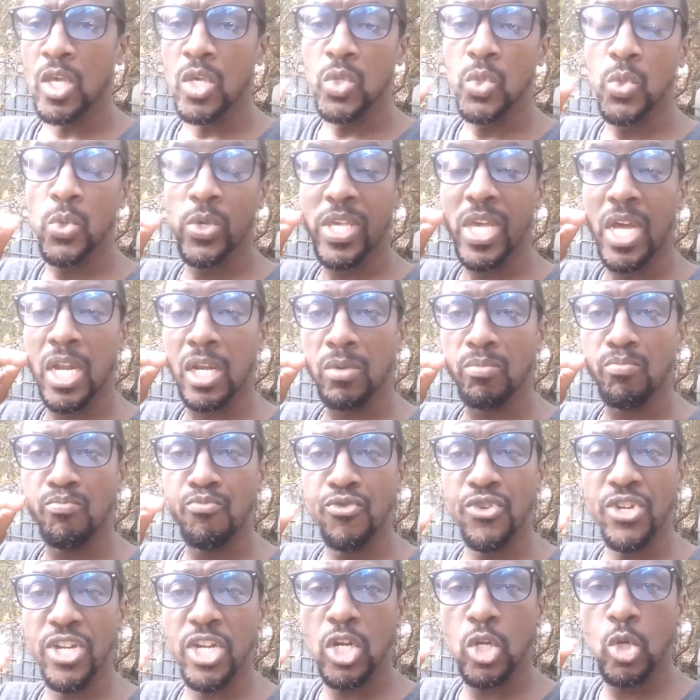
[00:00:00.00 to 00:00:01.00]
You can
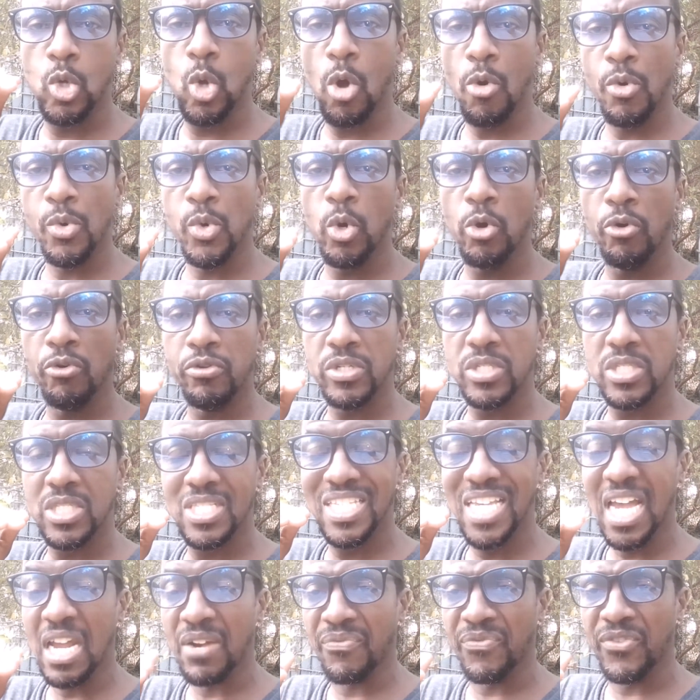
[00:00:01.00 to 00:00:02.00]
breed Corydoras
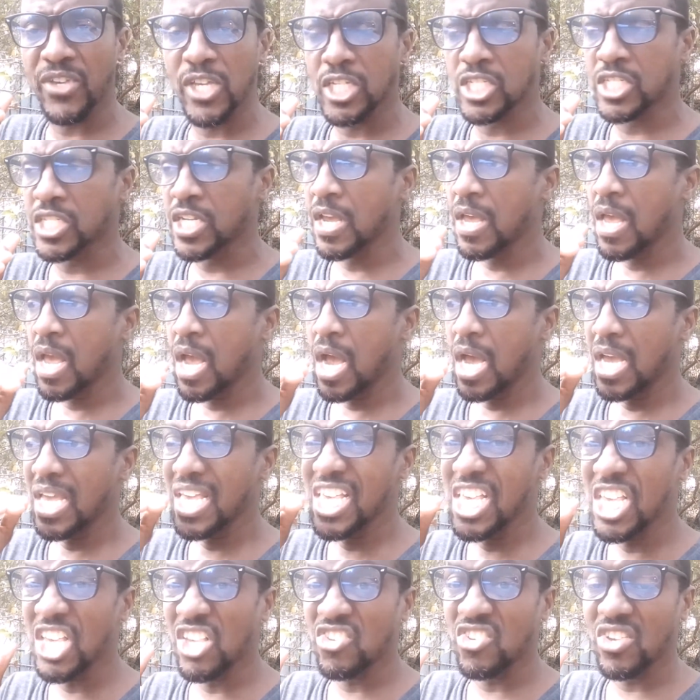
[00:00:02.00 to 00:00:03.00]
catfish
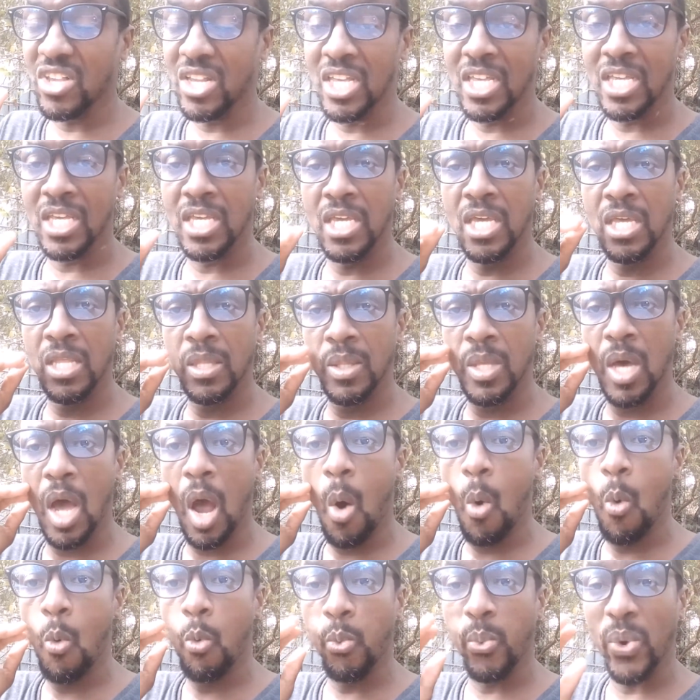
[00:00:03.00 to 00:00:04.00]
easily in the
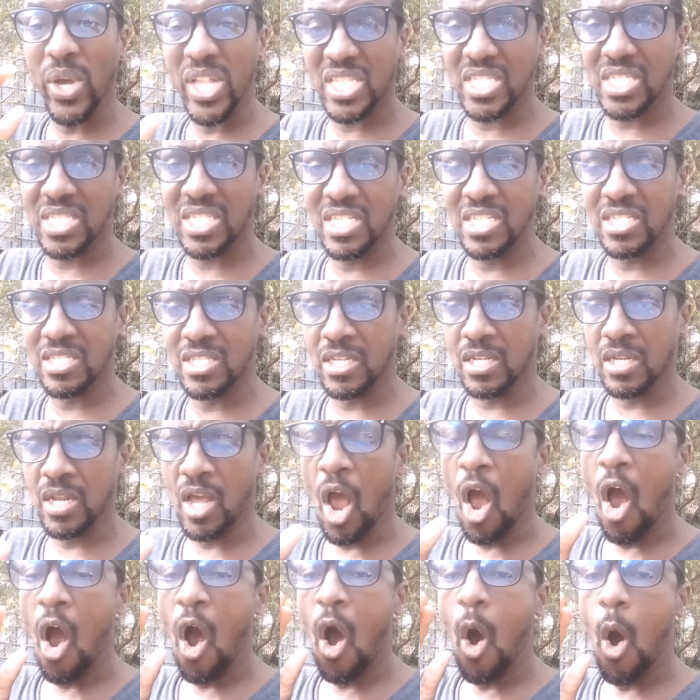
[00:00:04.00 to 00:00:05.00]
wet season.
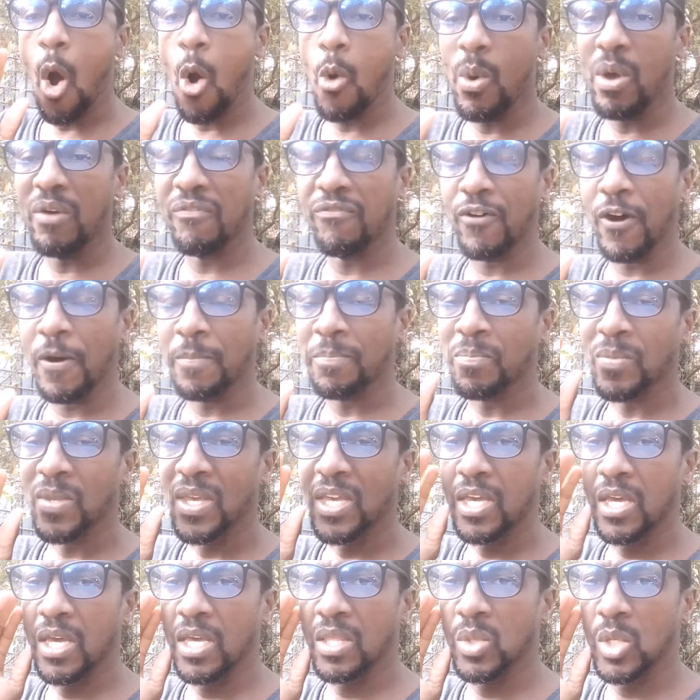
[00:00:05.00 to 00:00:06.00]
However,
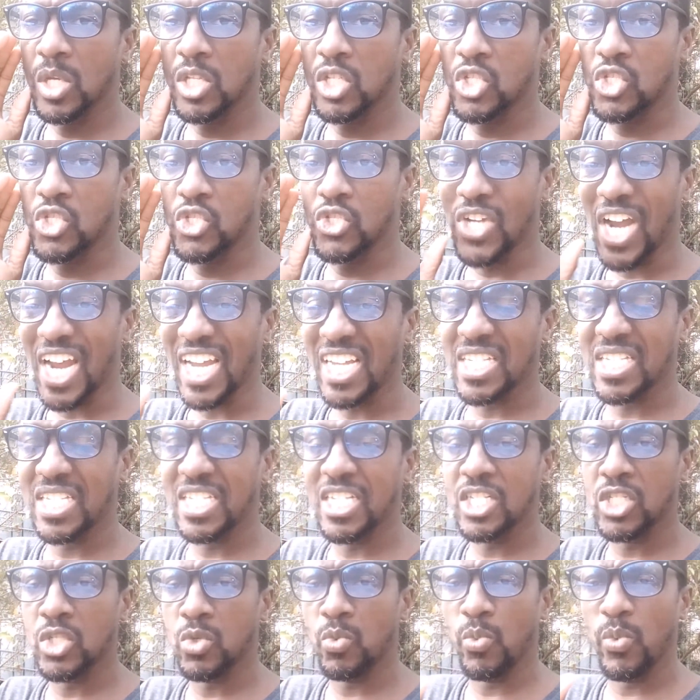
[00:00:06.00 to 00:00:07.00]
in the dry
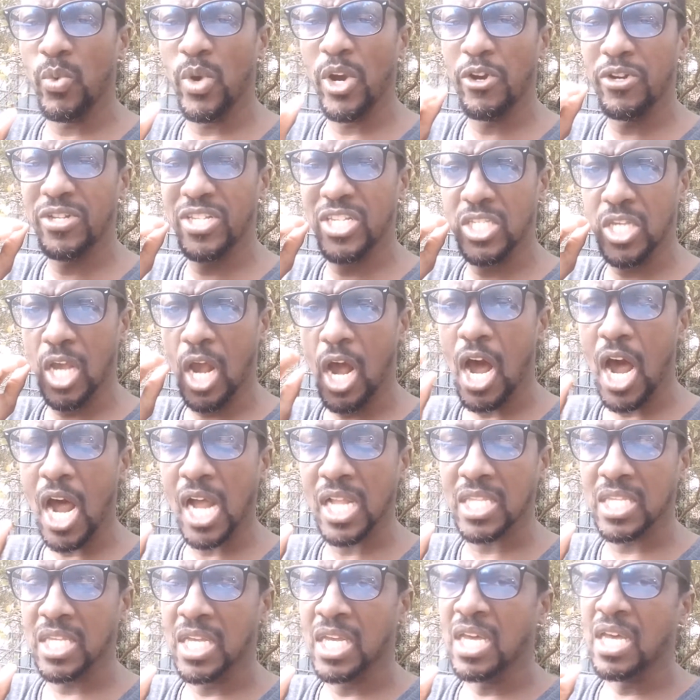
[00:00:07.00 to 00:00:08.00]
season where it is
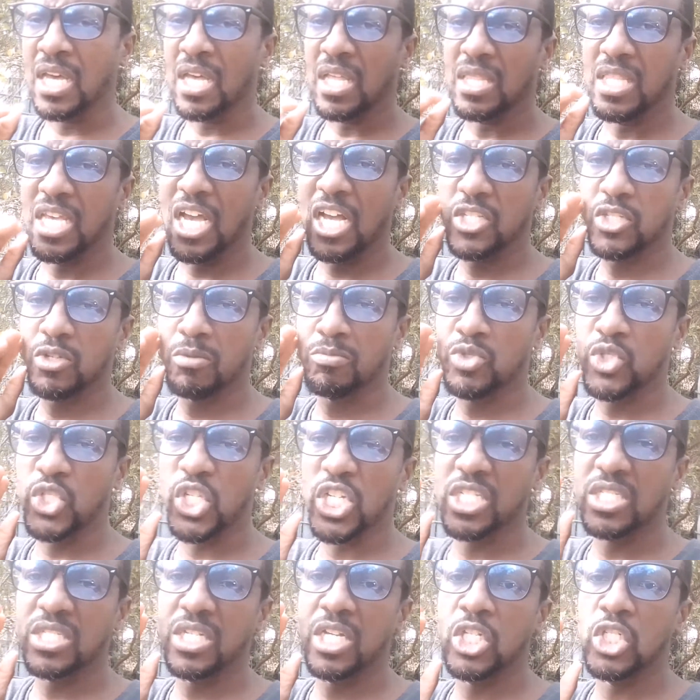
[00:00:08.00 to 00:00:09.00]
hot, there are some
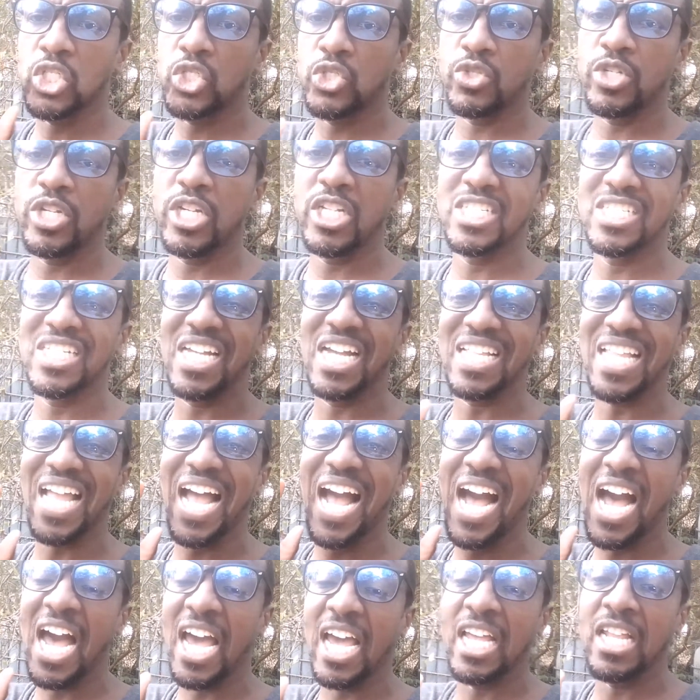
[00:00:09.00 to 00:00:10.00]
tricks and trades that
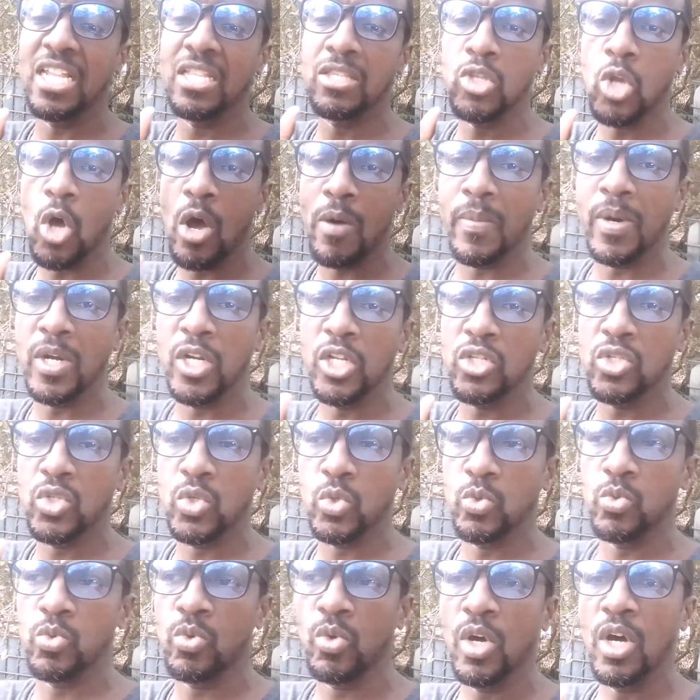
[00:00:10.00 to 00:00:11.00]
I normally
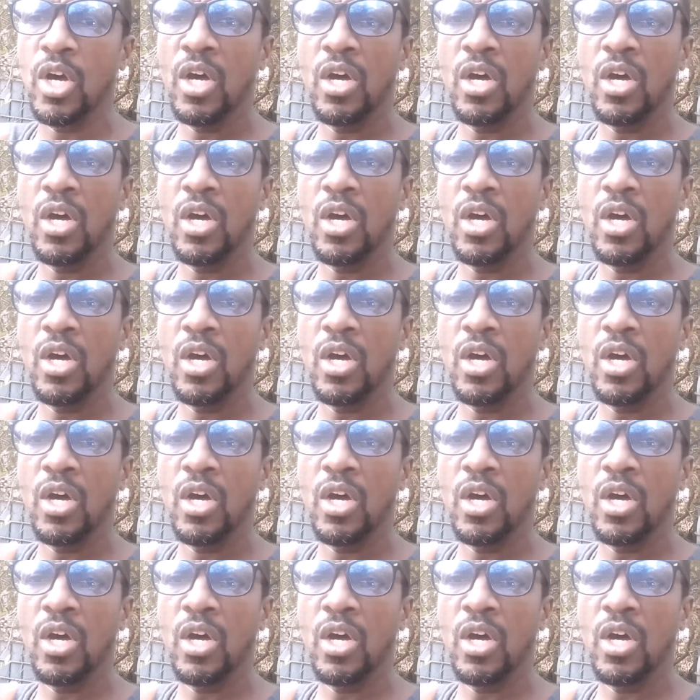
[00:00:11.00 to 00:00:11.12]
do